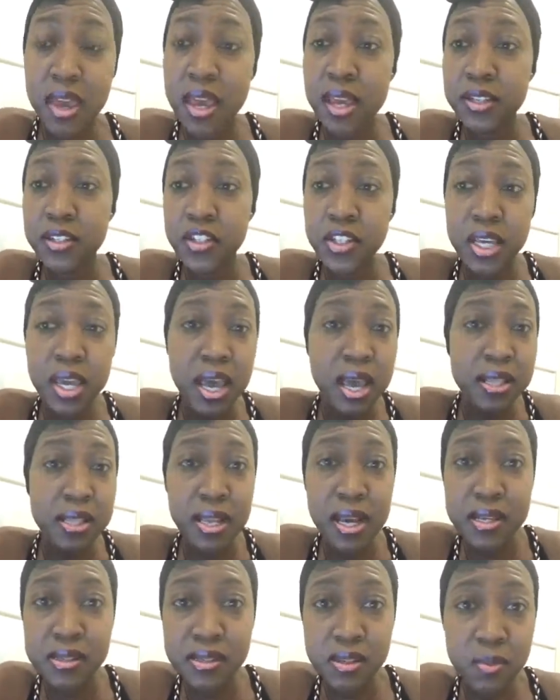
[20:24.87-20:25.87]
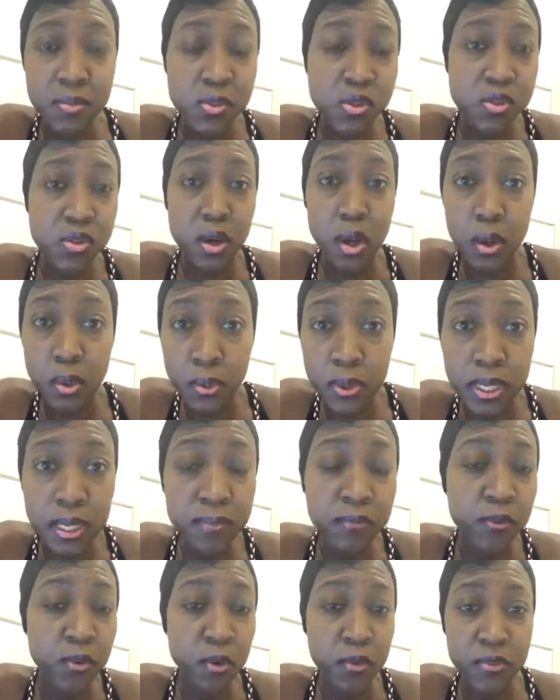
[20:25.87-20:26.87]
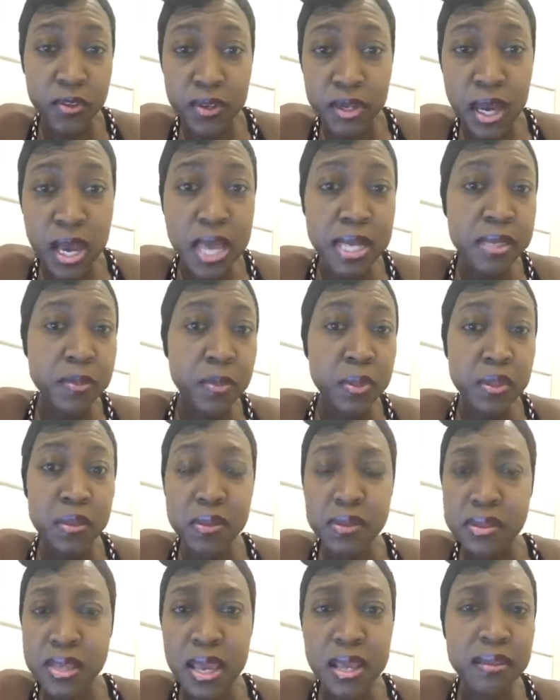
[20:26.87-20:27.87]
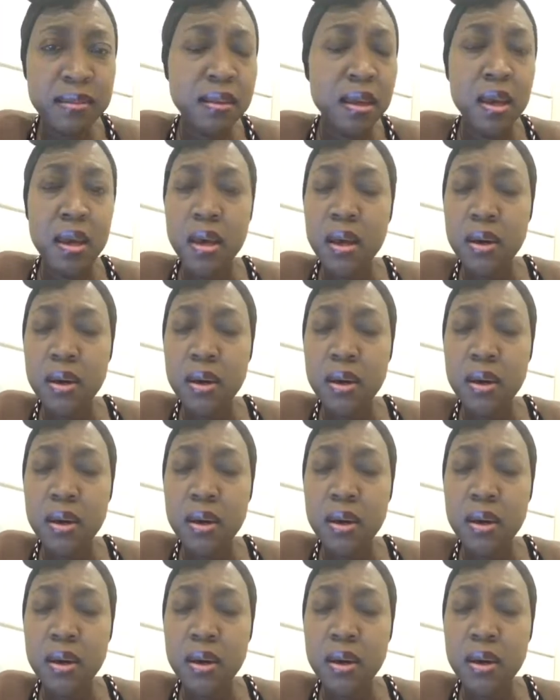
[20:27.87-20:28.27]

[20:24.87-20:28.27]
and she had like some story involving animals and